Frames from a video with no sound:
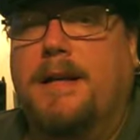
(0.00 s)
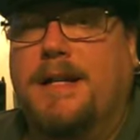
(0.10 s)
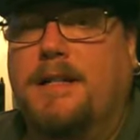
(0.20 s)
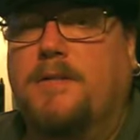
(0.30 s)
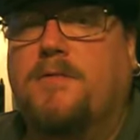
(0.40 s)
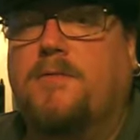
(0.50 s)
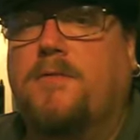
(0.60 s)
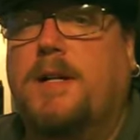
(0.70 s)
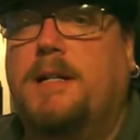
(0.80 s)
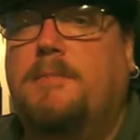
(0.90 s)

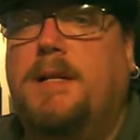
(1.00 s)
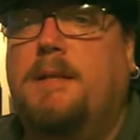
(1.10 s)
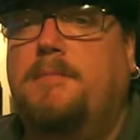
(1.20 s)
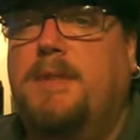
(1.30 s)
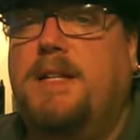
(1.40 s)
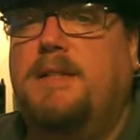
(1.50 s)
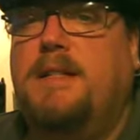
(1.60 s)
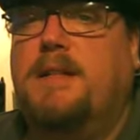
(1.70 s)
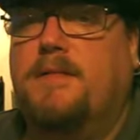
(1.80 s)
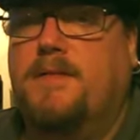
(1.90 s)
incredibly
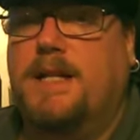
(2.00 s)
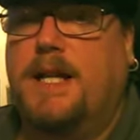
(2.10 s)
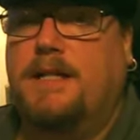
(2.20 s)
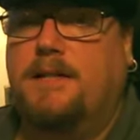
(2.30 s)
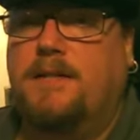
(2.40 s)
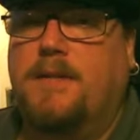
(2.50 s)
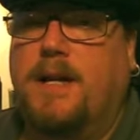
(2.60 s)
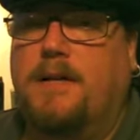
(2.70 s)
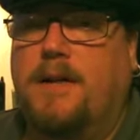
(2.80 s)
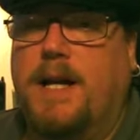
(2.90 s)
busy of late
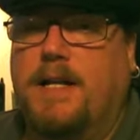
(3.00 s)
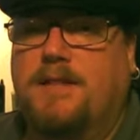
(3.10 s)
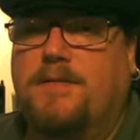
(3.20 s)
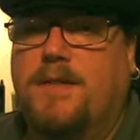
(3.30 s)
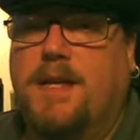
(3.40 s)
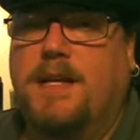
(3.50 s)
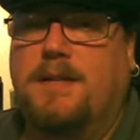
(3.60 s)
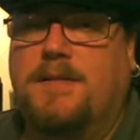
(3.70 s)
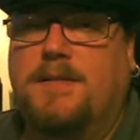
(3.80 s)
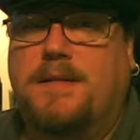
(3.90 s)
doing all kinds of things.